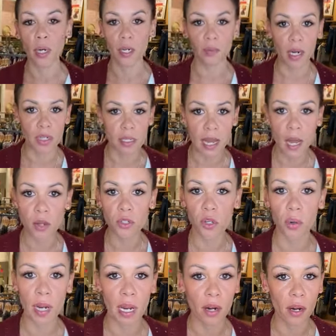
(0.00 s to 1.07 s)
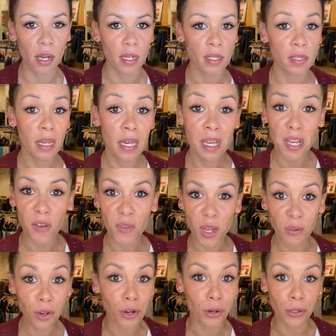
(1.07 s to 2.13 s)
running around town, doing errands. If you
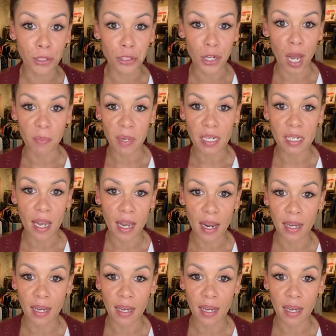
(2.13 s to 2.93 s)
have a girl shopping day,